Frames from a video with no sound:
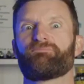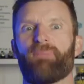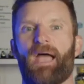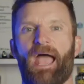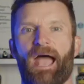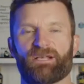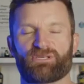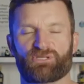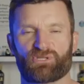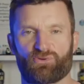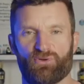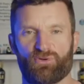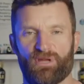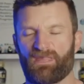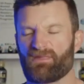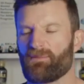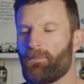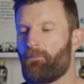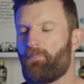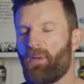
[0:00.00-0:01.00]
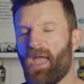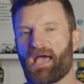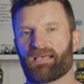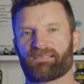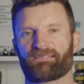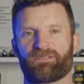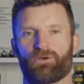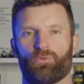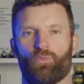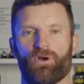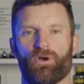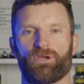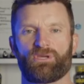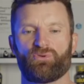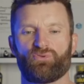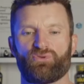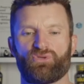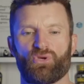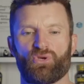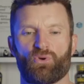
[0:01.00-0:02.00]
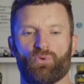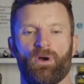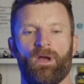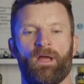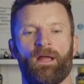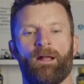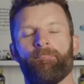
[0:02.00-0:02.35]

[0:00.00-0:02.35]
mastery, the best at what you do.